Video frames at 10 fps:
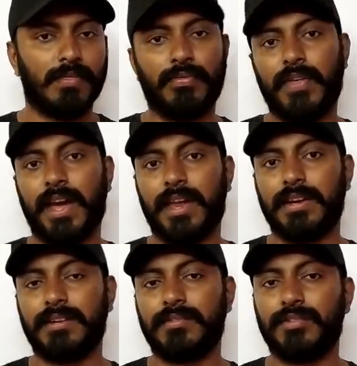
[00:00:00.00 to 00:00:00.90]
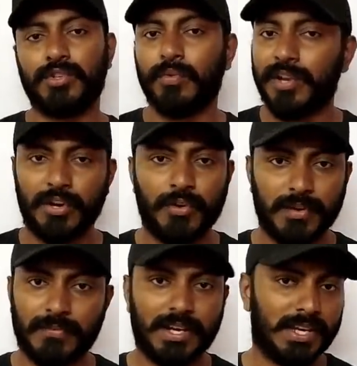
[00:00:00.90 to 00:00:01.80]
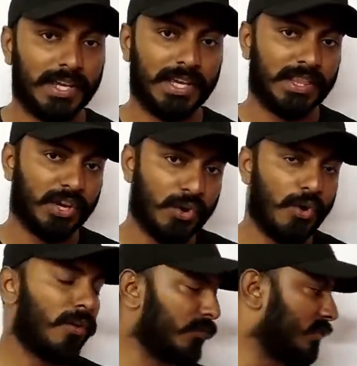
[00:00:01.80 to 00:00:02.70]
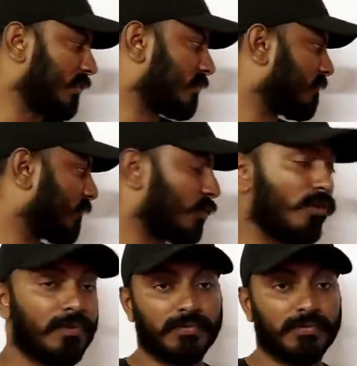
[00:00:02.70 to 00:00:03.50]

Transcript: then you will know definitely the goal of the system. The goal of